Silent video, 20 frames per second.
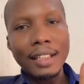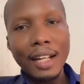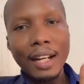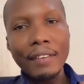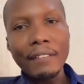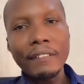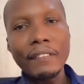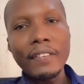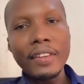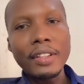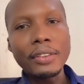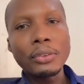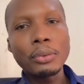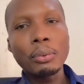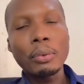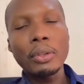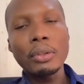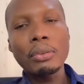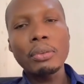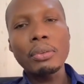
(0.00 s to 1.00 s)
can
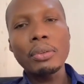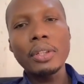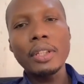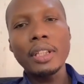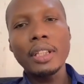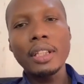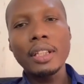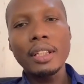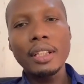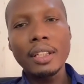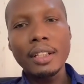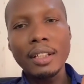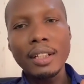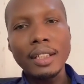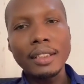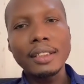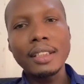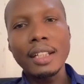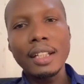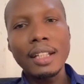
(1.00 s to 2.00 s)
face when doing
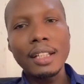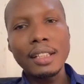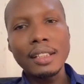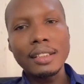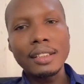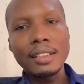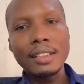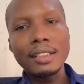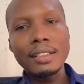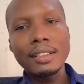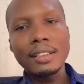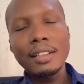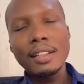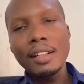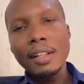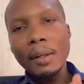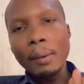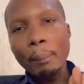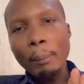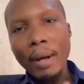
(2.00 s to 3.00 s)
data analysis.
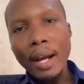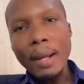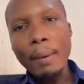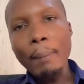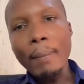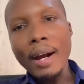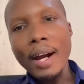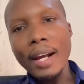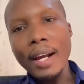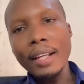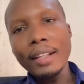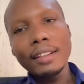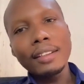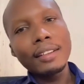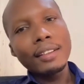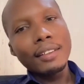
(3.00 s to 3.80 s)
Bye.